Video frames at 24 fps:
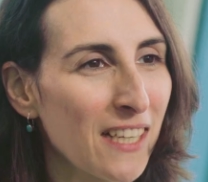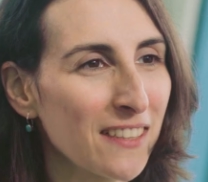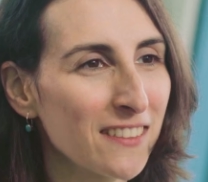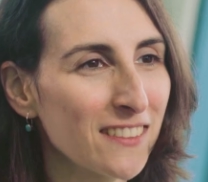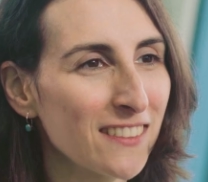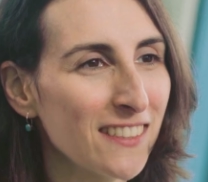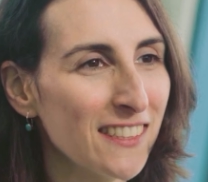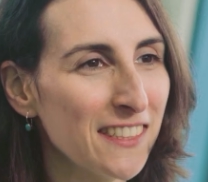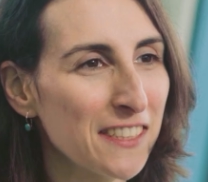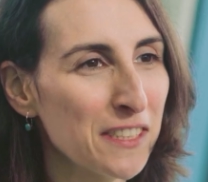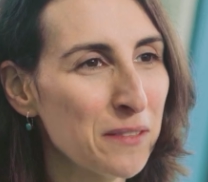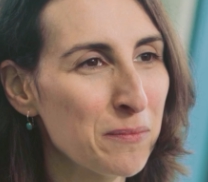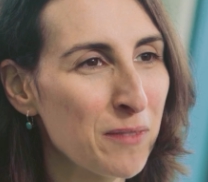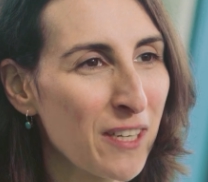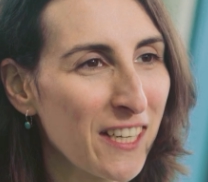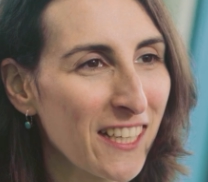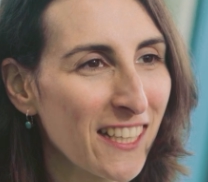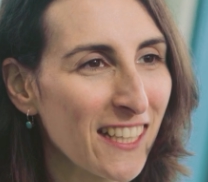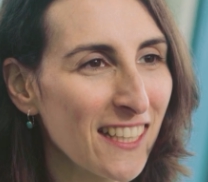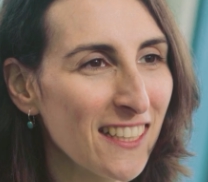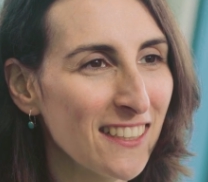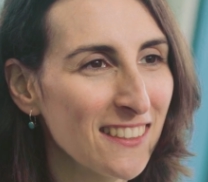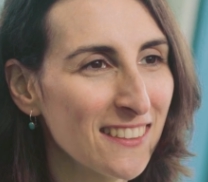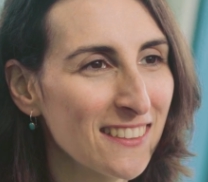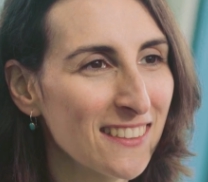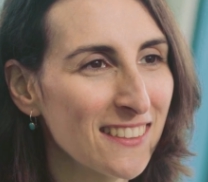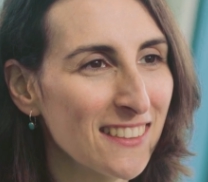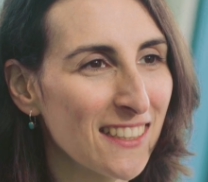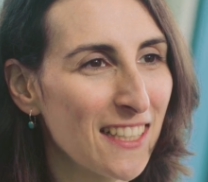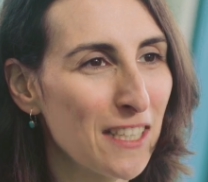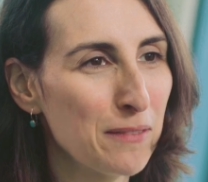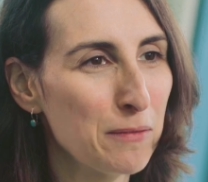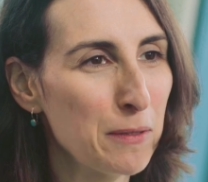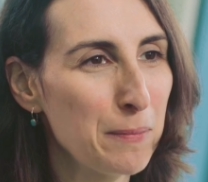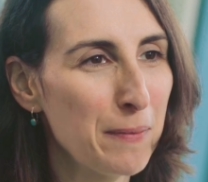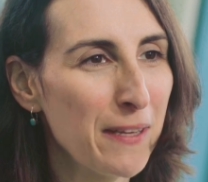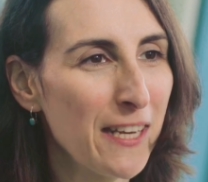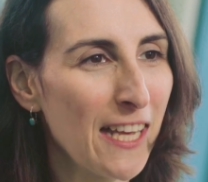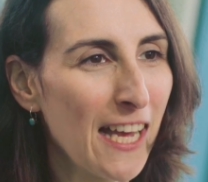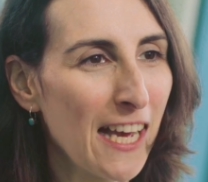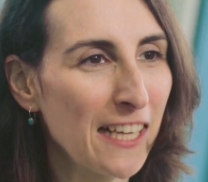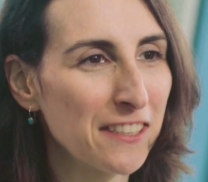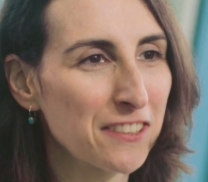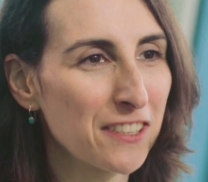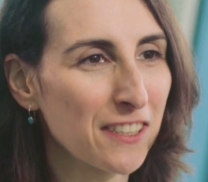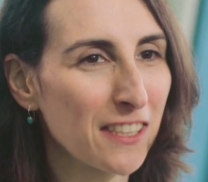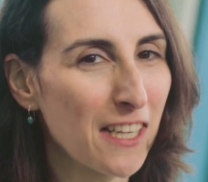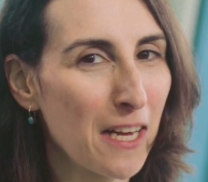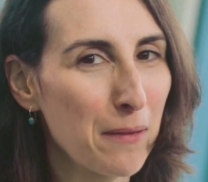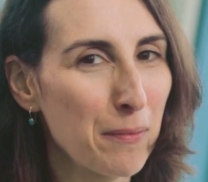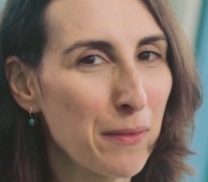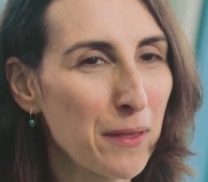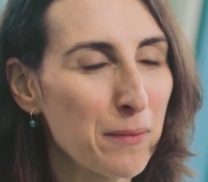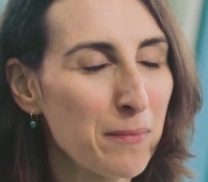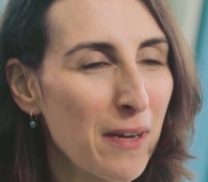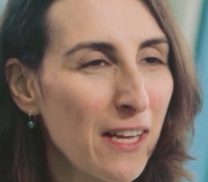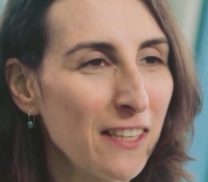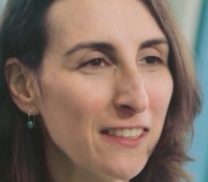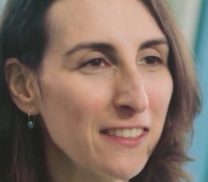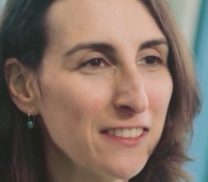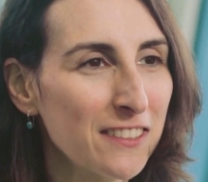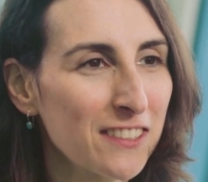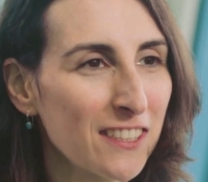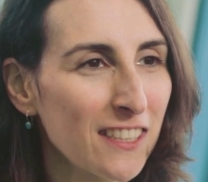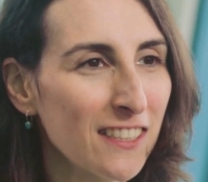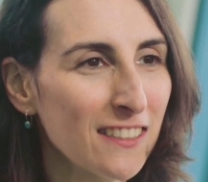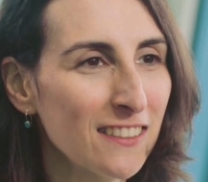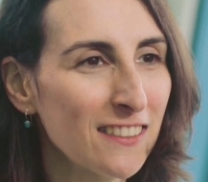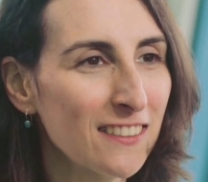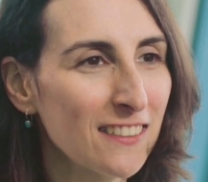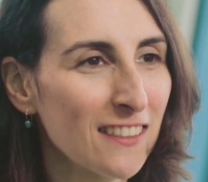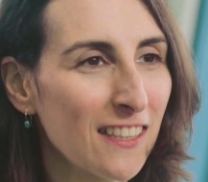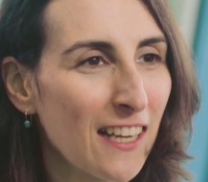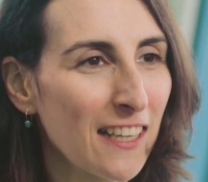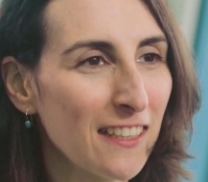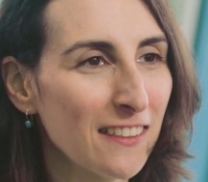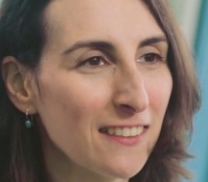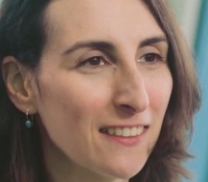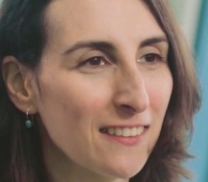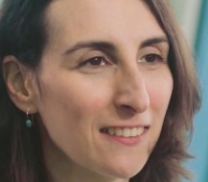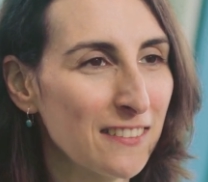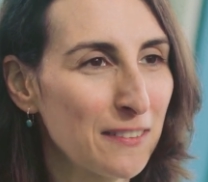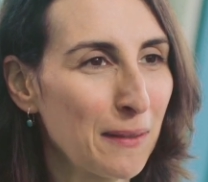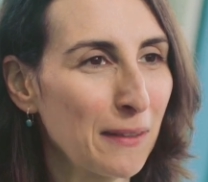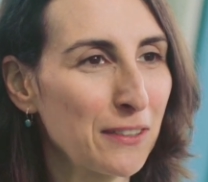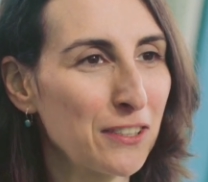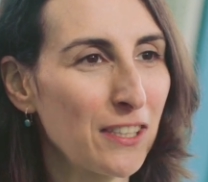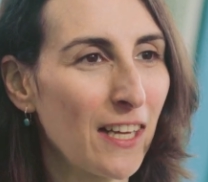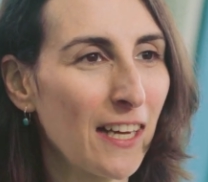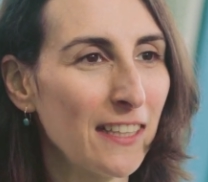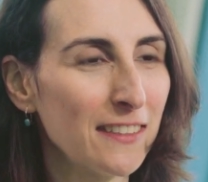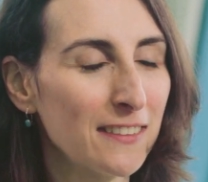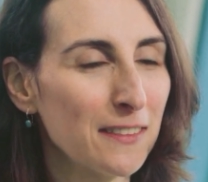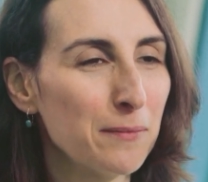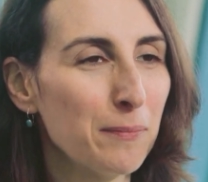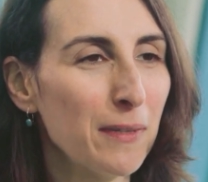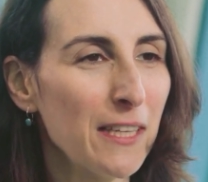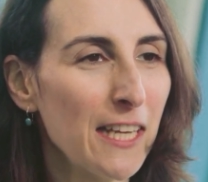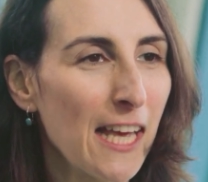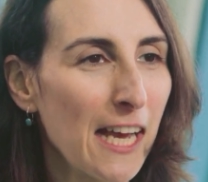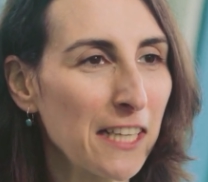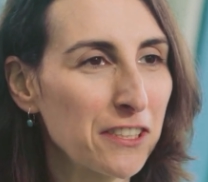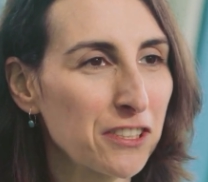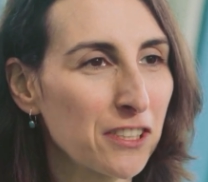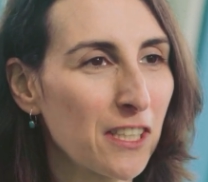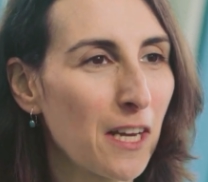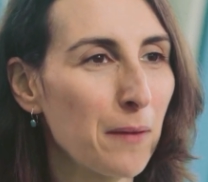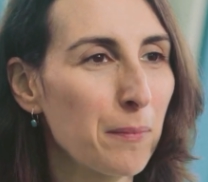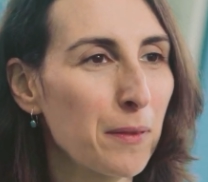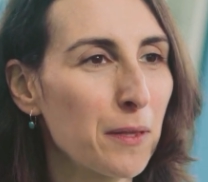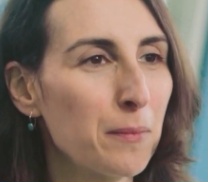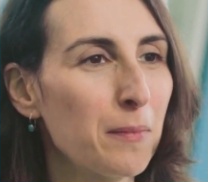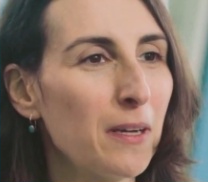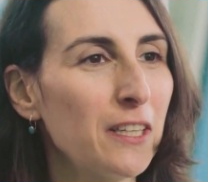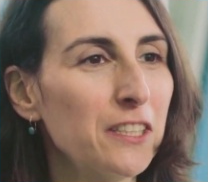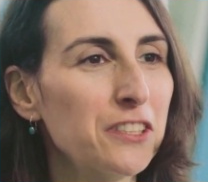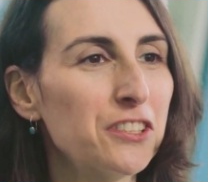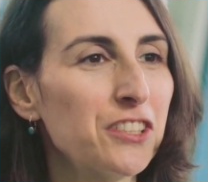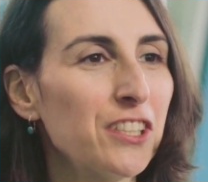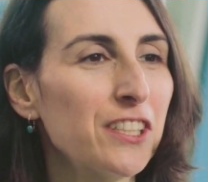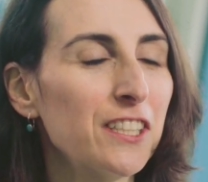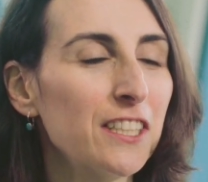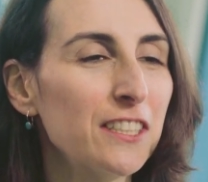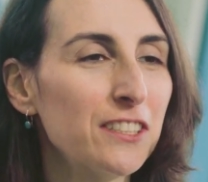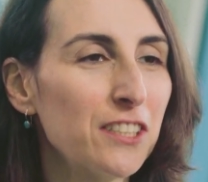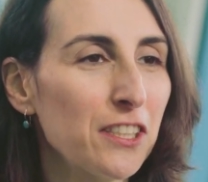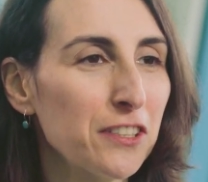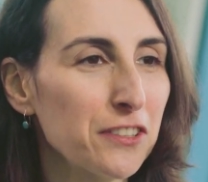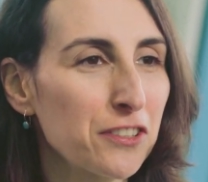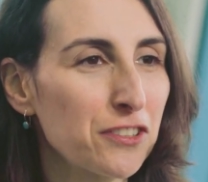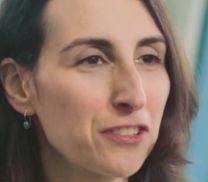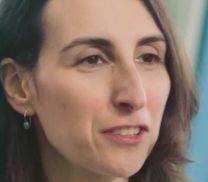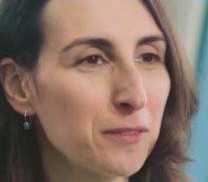Dr. Ina Marcus. I'm a pediatric ophthalmologist, and I specialize in pediatric ophthalmology and adult